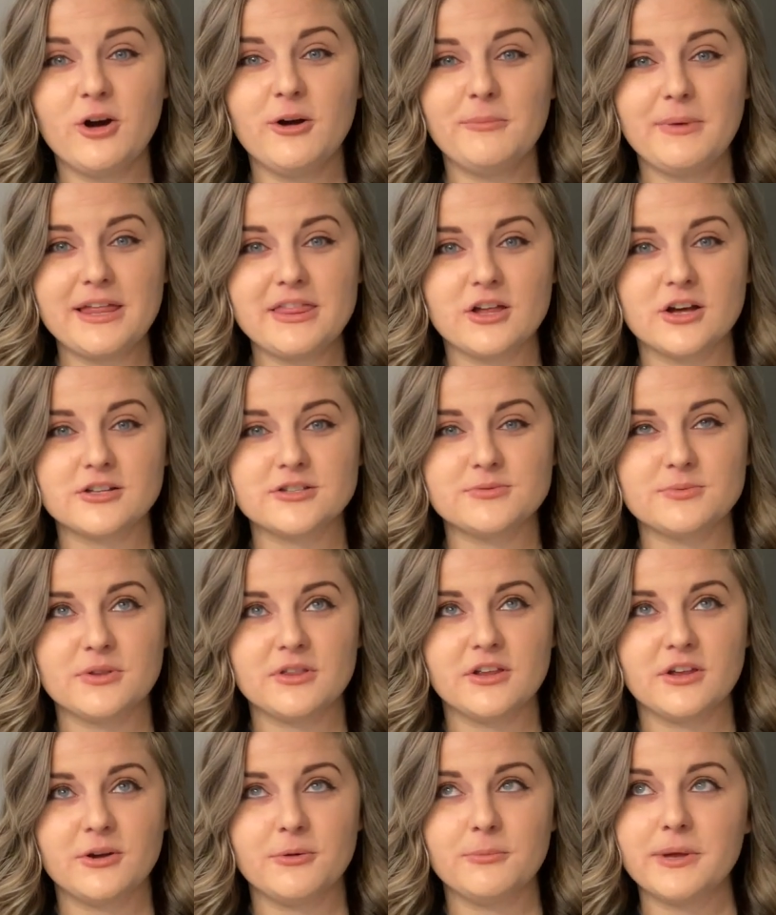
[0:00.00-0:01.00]
my thoughts with
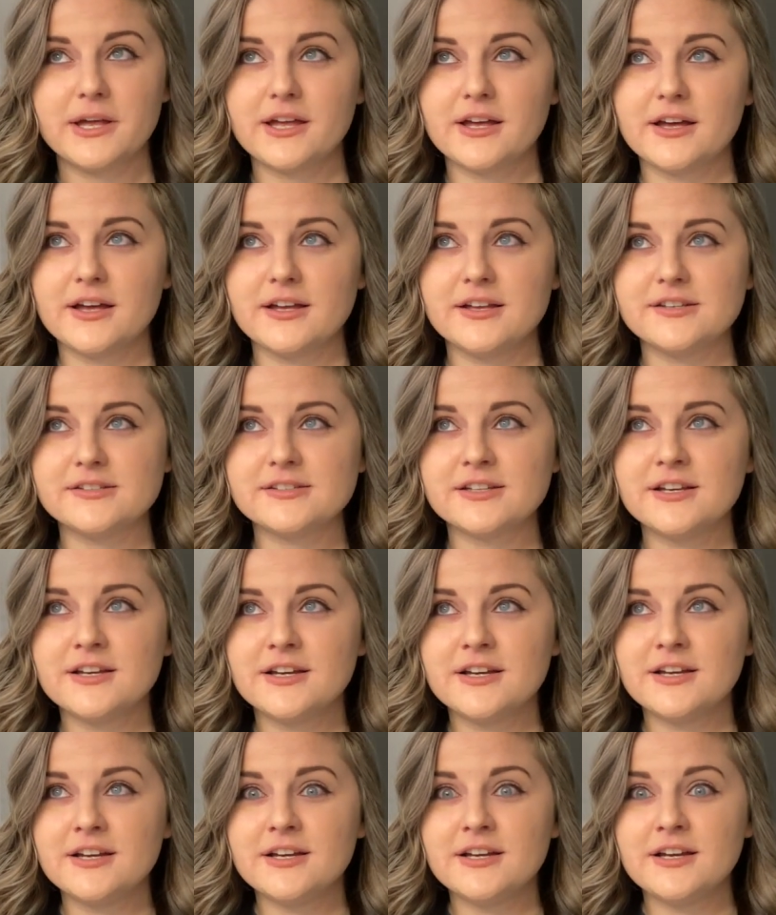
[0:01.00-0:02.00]
you because
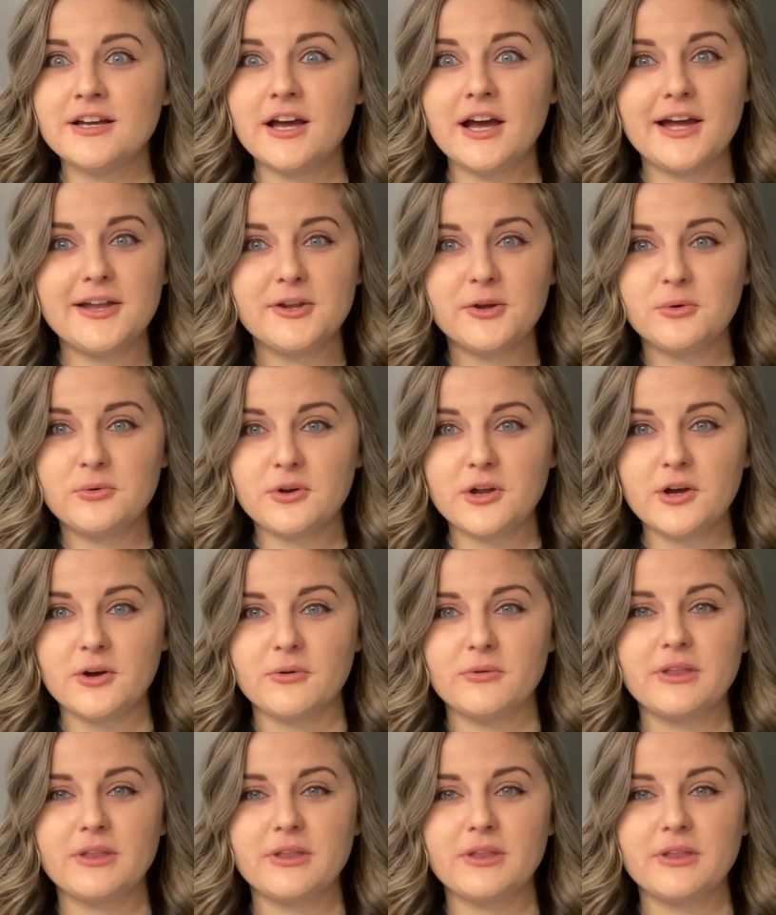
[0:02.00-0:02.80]
I don't know.